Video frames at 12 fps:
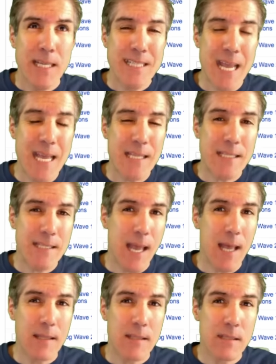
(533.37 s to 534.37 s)
10
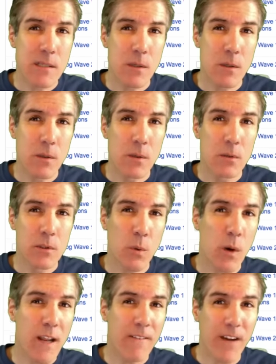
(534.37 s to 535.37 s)
cents to
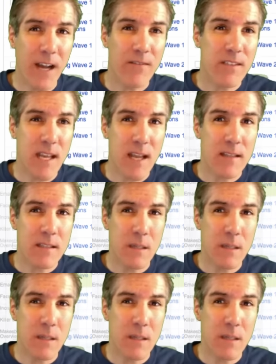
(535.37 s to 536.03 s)
25 cents,